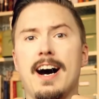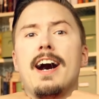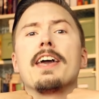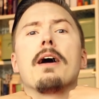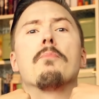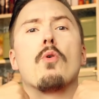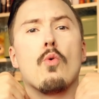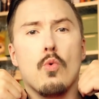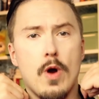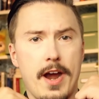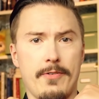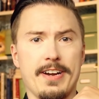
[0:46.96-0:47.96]
I am
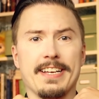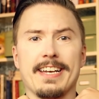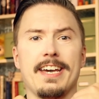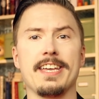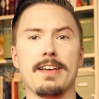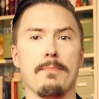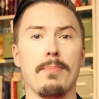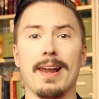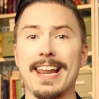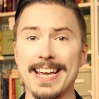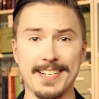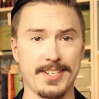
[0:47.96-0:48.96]
wearing a
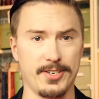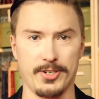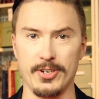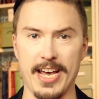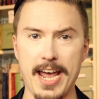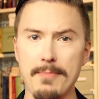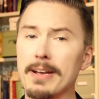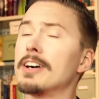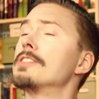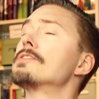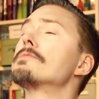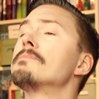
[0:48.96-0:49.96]
blazer today
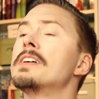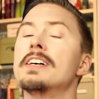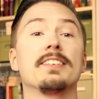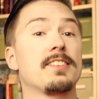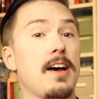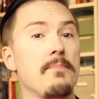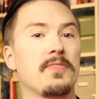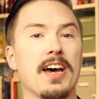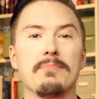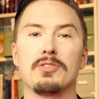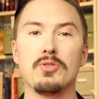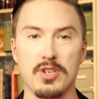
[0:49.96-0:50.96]
because
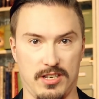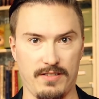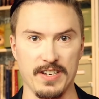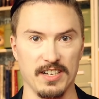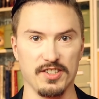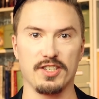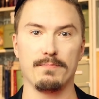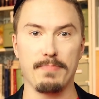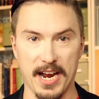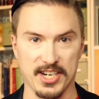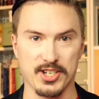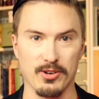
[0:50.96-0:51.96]
sometimes you just feel
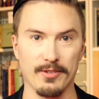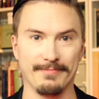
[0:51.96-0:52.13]
special.